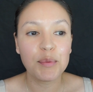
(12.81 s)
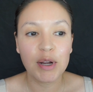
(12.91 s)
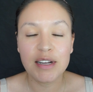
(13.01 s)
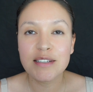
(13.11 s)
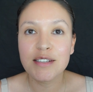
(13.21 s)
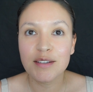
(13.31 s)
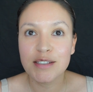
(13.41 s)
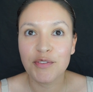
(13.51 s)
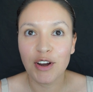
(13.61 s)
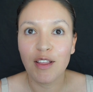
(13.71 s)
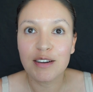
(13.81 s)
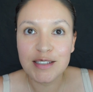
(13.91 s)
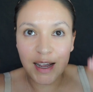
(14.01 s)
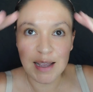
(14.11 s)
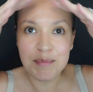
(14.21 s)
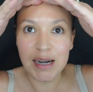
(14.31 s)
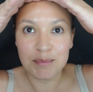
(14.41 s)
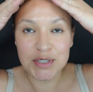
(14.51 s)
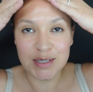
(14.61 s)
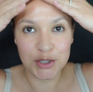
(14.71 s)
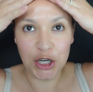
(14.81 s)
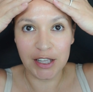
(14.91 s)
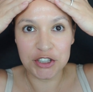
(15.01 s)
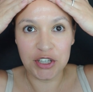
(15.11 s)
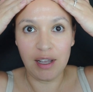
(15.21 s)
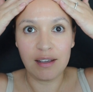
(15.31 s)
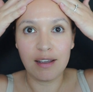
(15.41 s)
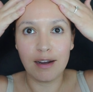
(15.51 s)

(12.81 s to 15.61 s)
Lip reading: wanting to do this for a long time, but I'm just chicken shit, you